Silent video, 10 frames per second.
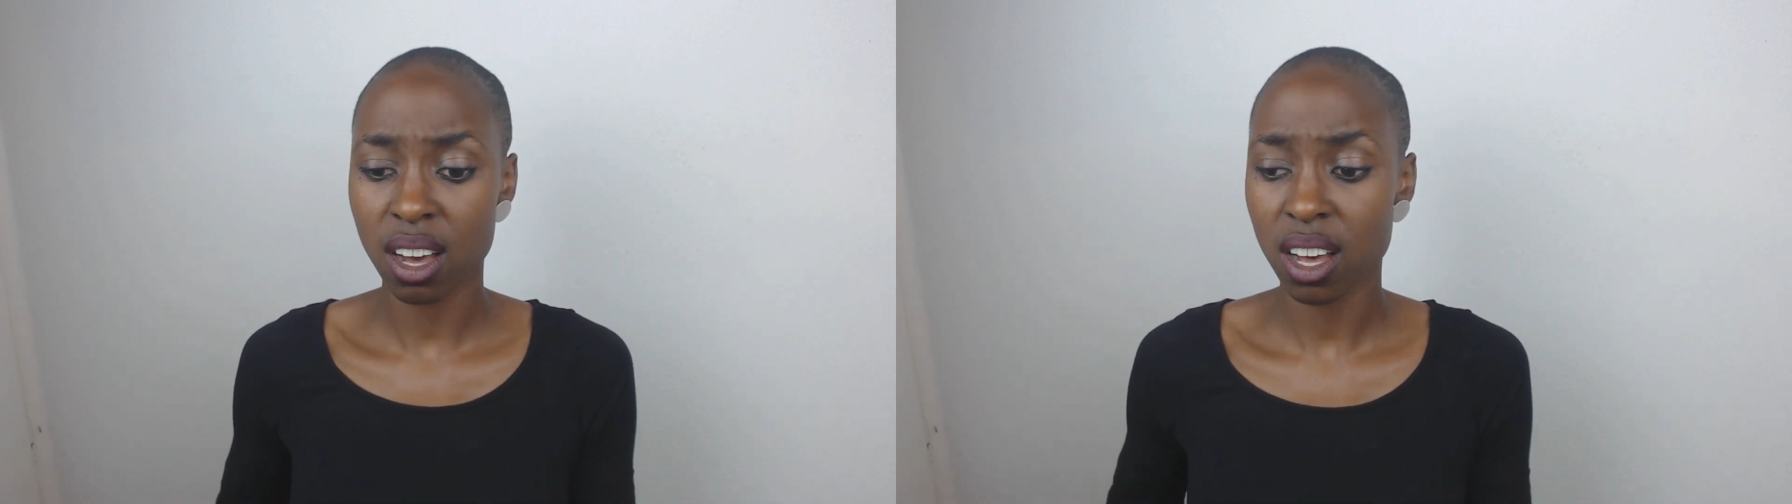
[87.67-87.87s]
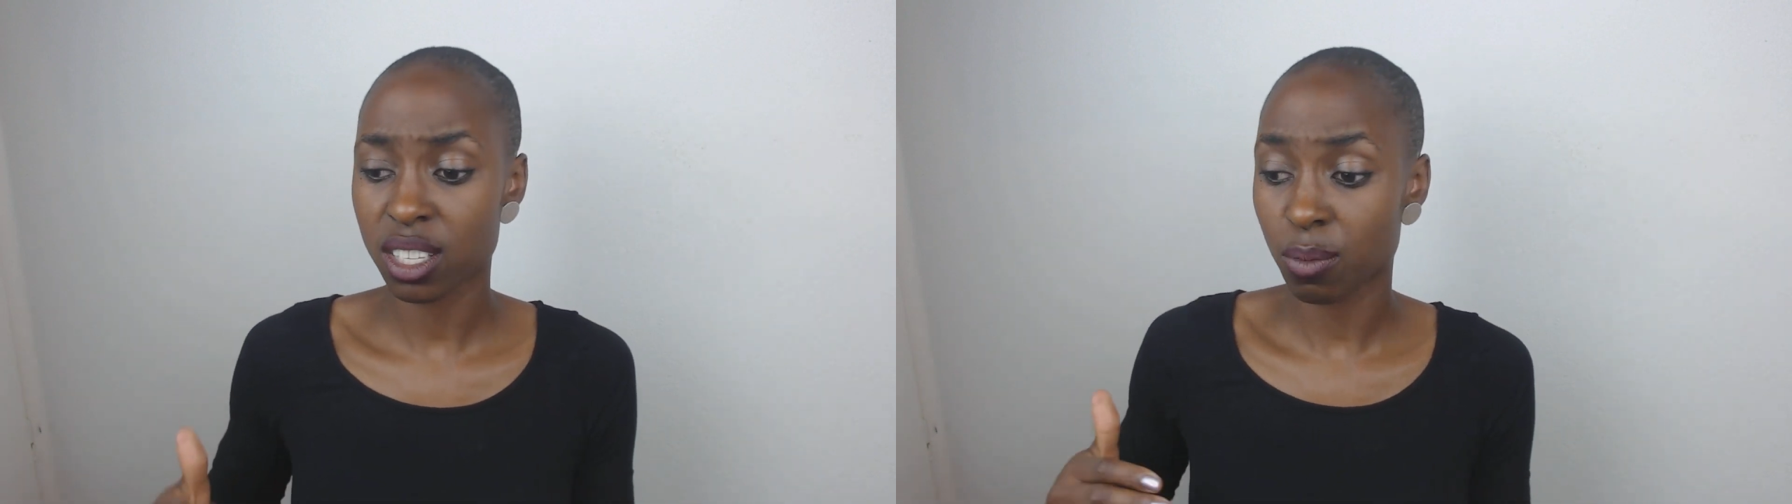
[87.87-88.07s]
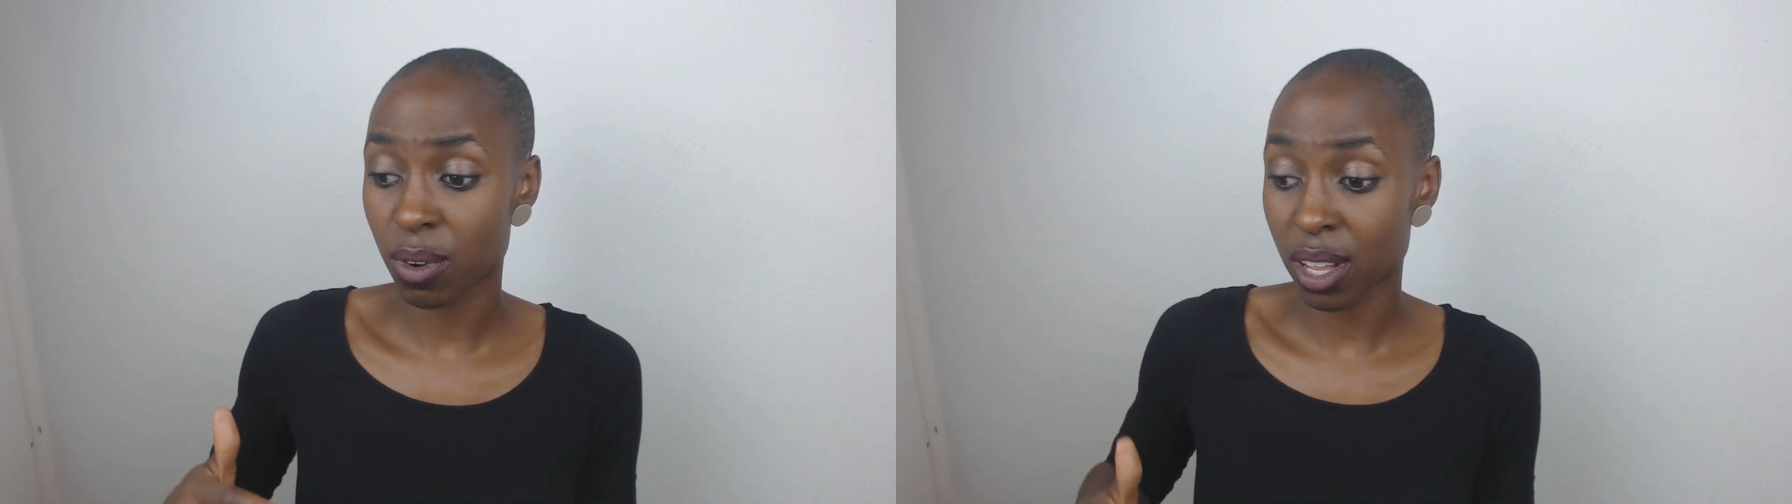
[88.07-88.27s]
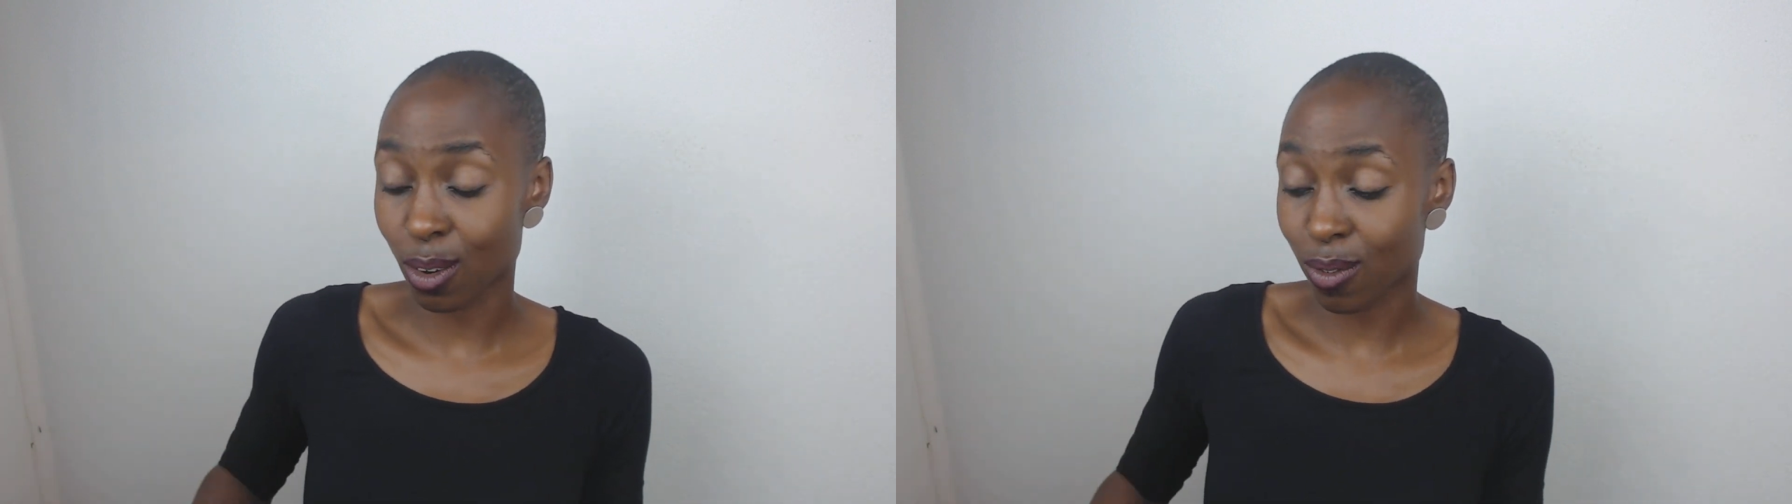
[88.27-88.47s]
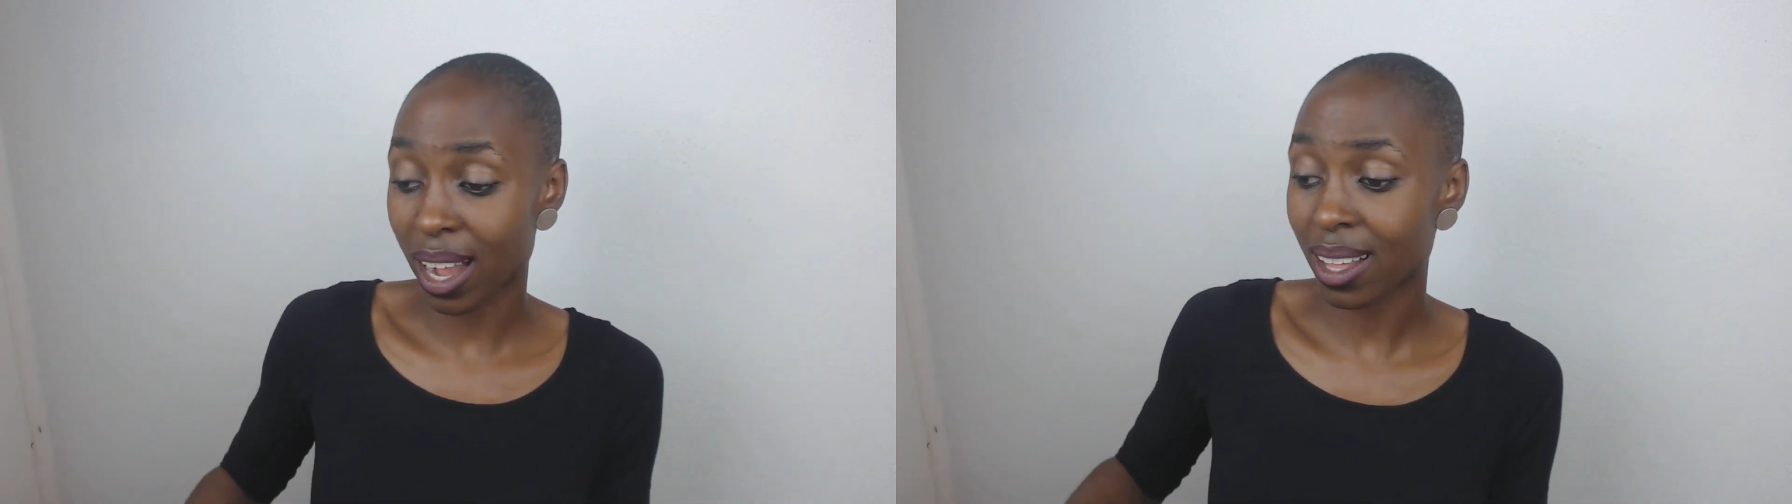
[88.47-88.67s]
God to
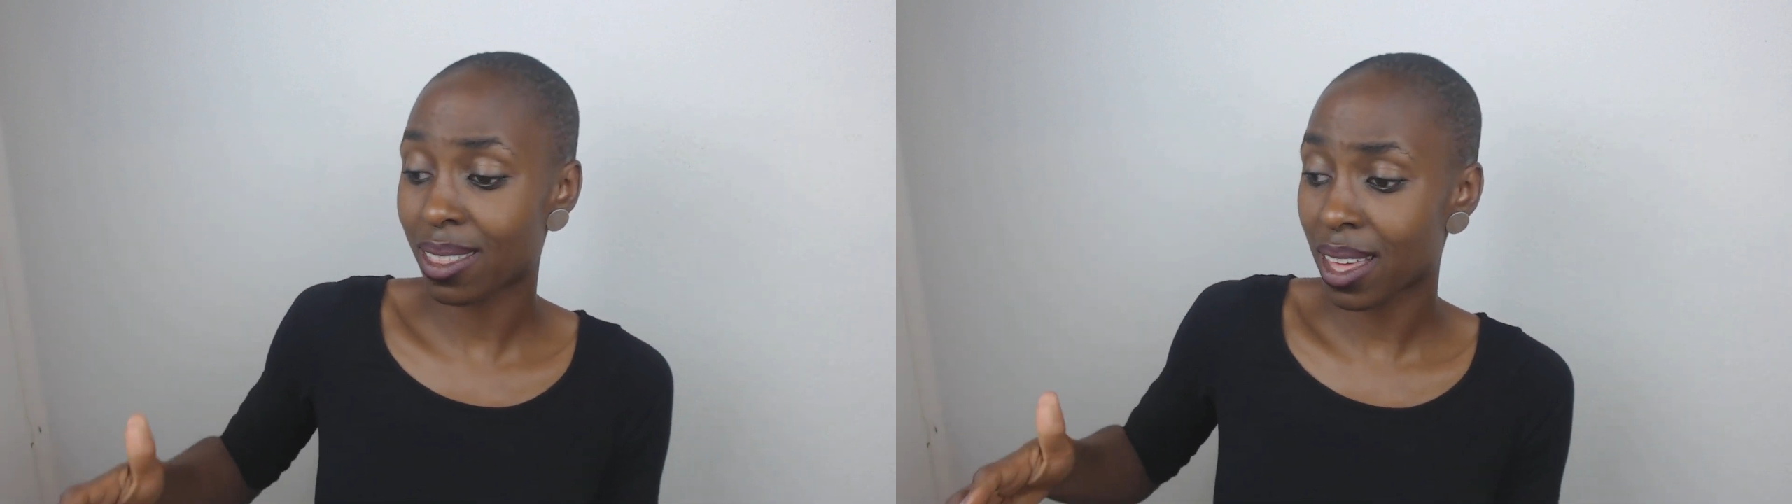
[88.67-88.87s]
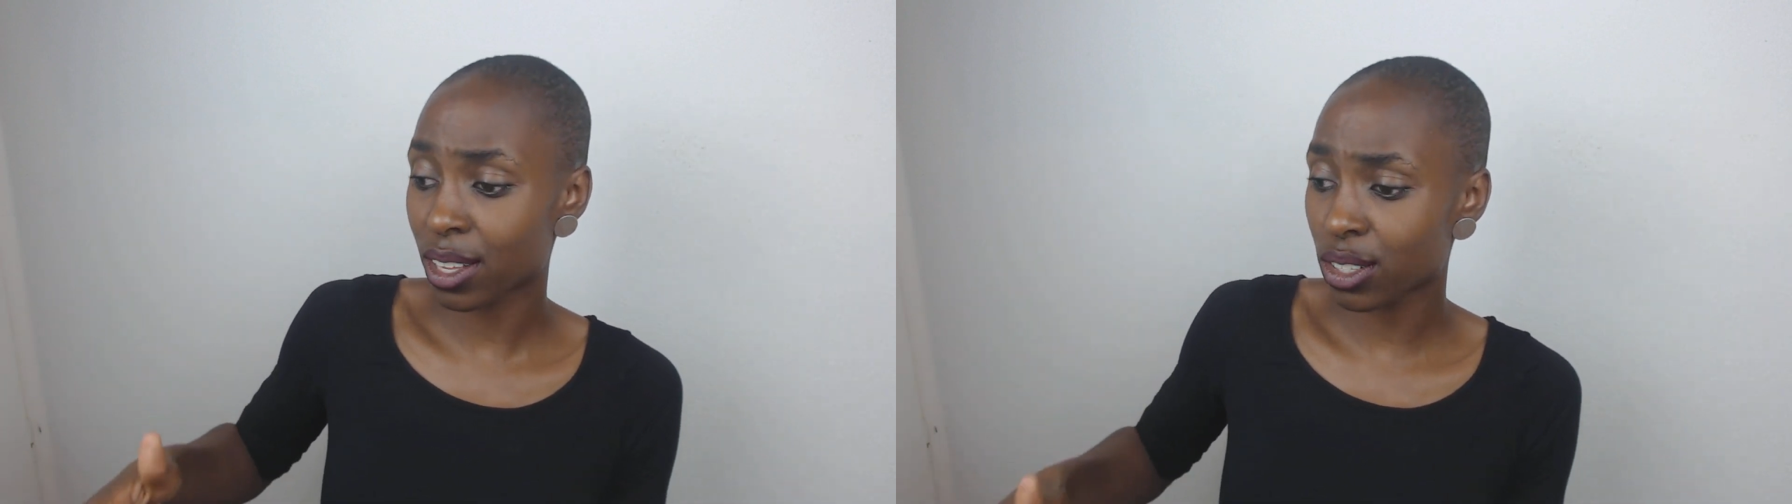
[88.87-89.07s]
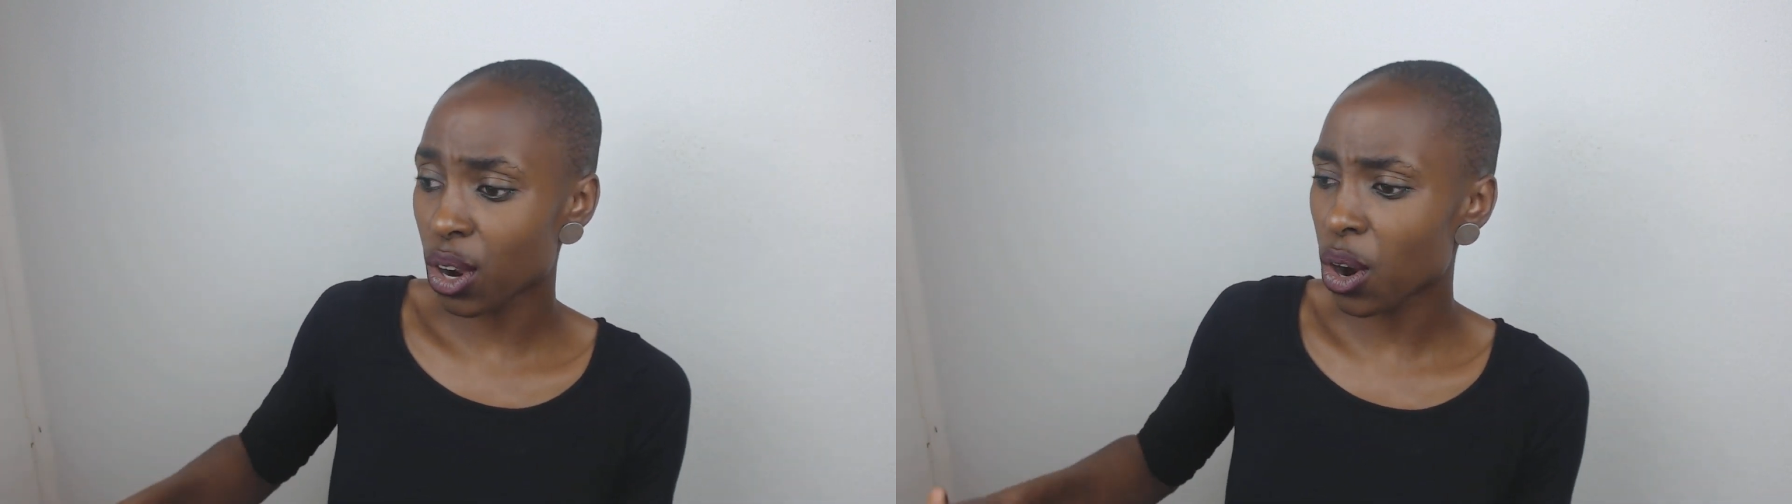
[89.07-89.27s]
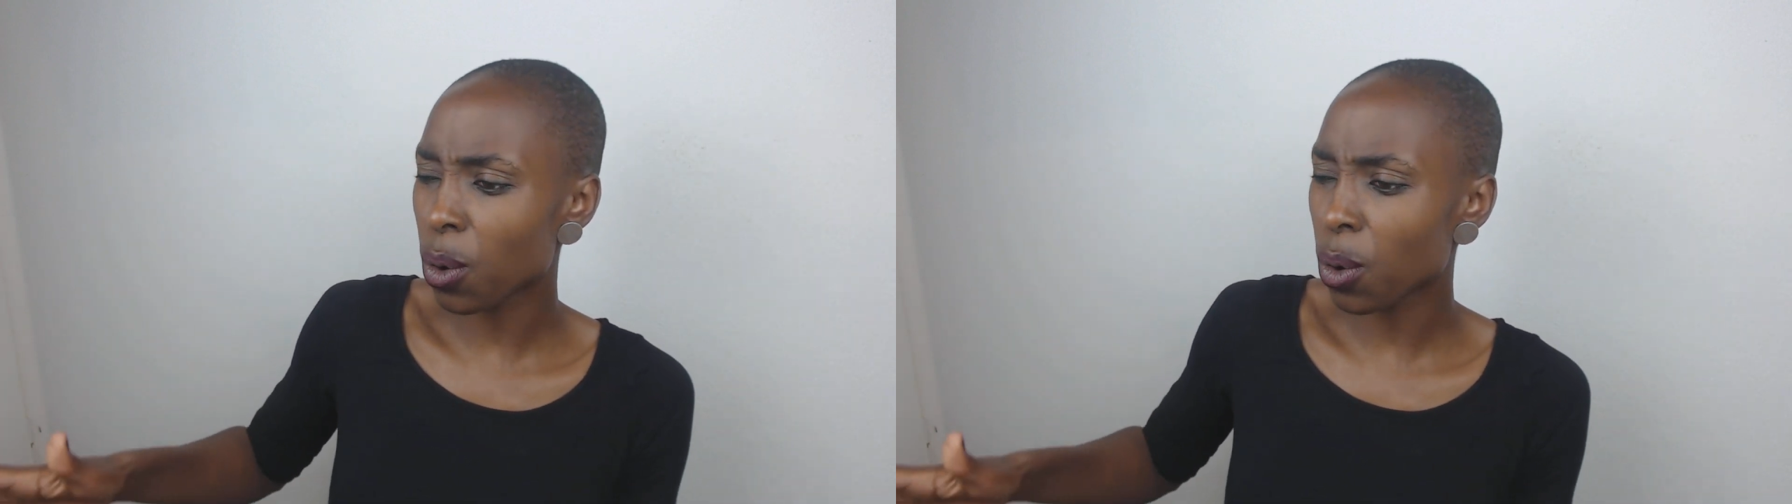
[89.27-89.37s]
bring the right things